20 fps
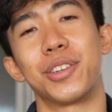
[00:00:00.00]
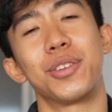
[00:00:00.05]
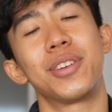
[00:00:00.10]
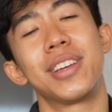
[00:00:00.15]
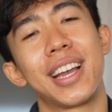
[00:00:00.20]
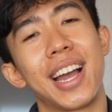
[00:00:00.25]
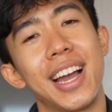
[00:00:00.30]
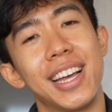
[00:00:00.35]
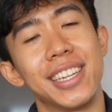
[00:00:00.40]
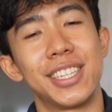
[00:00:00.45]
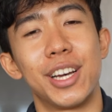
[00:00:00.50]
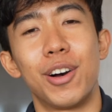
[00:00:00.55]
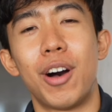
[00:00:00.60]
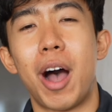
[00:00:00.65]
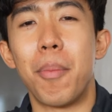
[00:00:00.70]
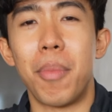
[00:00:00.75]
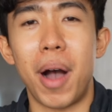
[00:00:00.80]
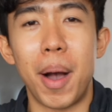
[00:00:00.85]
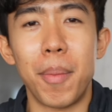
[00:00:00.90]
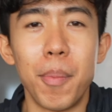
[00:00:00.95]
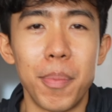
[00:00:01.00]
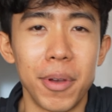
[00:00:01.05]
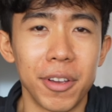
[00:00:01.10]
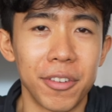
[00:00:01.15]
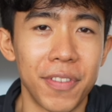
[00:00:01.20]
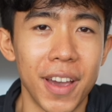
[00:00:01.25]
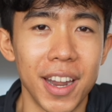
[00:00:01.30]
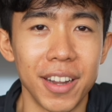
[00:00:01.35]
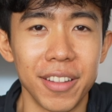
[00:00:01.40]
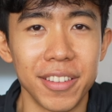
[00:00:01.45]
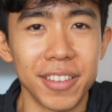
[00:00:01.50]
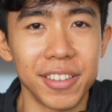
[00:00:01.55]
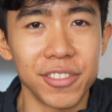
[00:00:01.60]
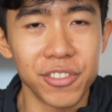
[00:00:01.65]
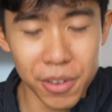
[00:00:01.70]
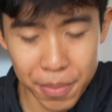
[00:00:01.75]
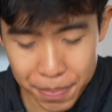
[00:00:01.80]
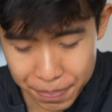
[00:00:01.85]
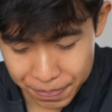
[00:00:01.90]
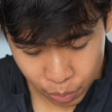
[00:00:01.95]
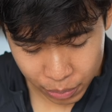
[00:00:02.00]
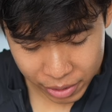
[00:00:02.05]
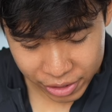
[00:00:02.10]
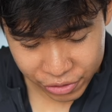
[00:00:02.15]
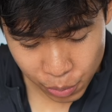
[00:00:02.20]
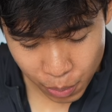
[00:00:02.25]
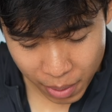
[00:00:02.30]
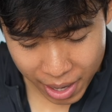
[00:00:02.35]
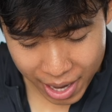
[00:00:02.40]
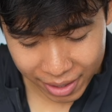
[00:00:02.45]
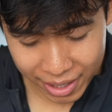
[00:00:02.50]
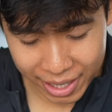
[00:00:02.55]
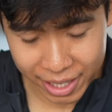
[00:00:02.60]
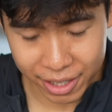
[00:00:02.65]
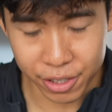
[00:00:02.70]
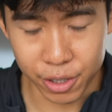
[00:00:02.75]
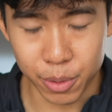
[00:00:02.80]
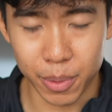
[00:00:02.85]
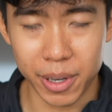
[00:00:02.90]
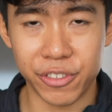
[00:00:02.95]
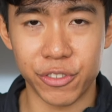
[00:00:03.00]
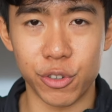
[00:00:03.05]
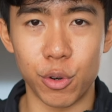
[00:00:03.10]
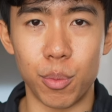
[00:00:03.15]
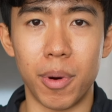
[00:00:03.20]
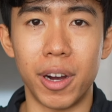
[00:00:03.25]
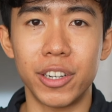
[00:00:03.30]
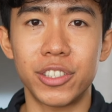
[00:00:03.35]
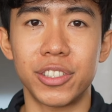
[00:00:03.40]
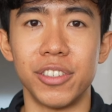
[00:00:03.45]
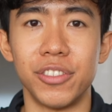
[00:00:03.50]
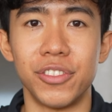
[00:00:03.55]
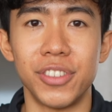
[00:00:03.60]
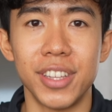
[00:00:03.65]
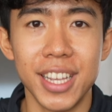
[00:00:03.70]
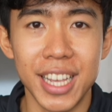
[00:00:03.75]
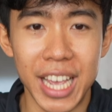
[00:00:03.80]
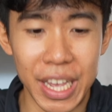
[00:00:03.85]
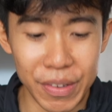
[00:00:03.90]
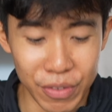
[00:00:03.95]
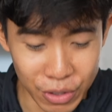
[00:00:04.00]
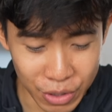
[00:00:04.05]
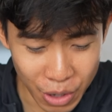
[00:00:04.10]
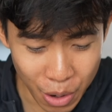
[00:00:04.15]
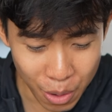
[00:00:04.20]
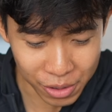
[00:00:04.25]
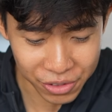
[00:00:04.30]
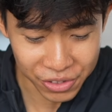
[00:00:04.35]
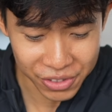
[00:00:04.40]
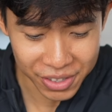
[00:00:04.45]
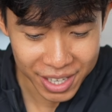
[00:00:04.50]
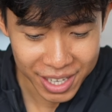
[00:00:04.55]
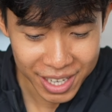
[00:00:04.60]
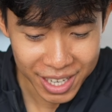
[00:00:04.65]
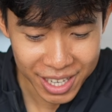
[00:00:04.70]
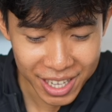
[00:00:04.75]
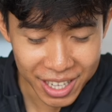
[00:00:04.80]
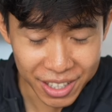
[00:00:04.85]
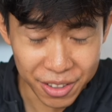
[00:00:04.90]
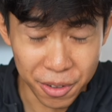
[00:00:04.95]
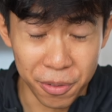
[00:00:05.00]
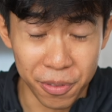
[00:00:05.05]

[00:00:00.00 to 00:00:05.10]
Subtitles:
you can kind of tell I'm a big fan of these. The reason why I like Clearway so much is, if you notice, the